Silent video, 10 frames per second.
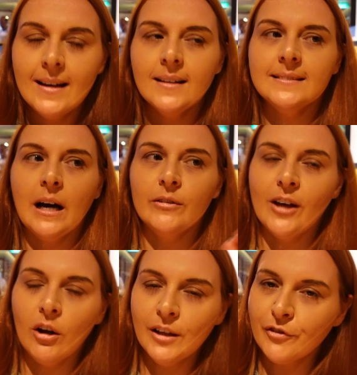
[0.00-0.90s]
Now the
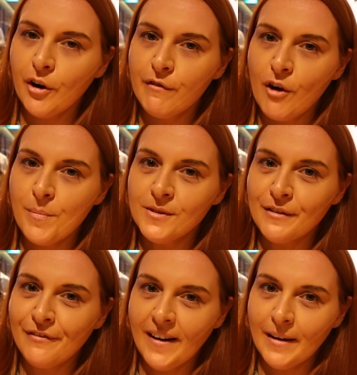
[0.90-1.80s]
Olive Grove opens at
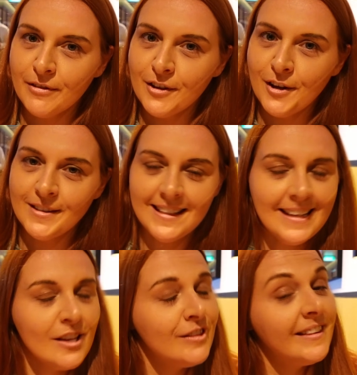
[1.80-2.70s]
5:30,
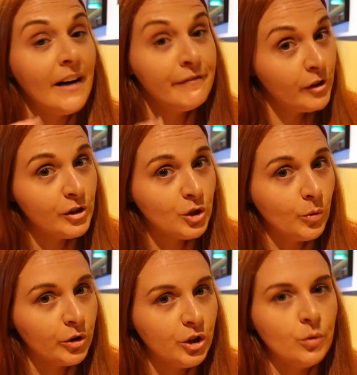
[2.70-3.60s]
that
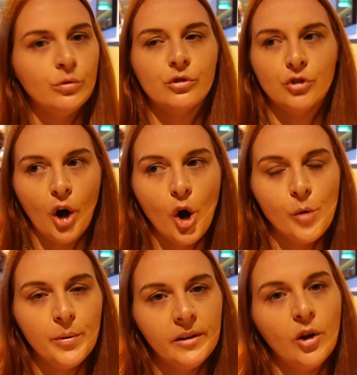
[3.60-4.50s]
virtual queue does not open